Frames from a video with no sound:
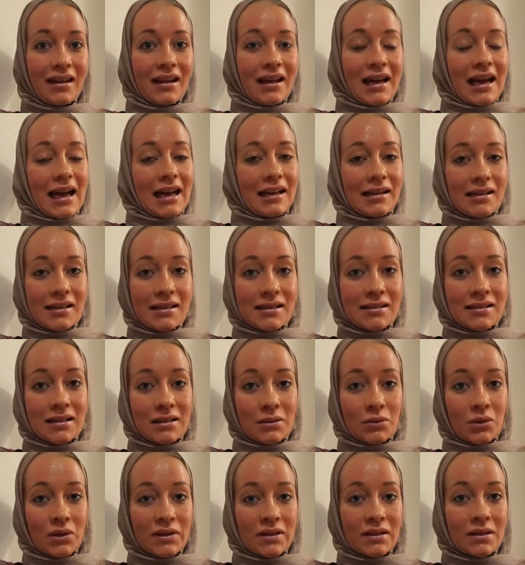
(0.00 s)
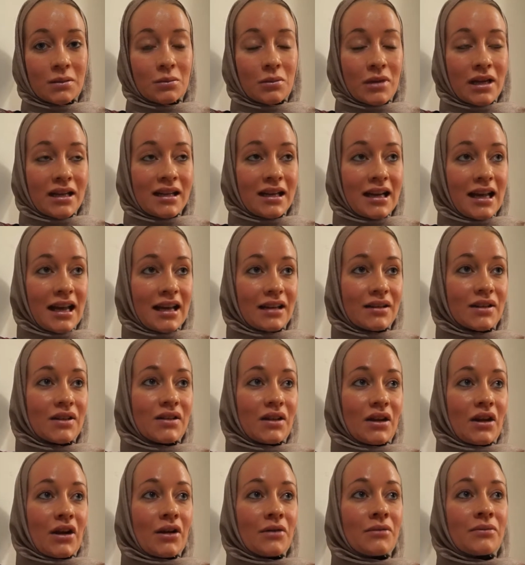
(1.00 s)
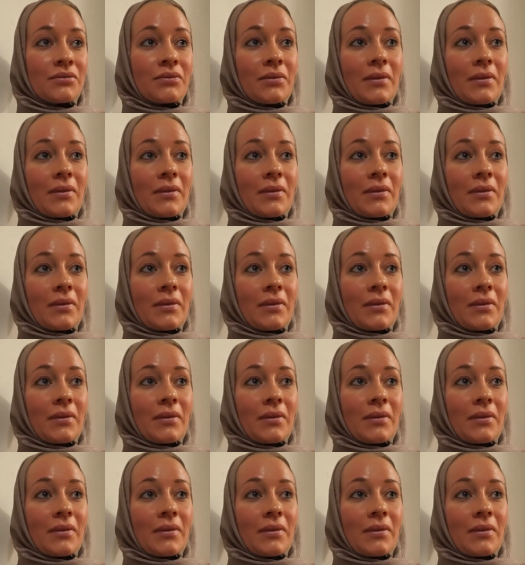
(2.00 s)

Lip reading: at least it wasn't my legs, you know.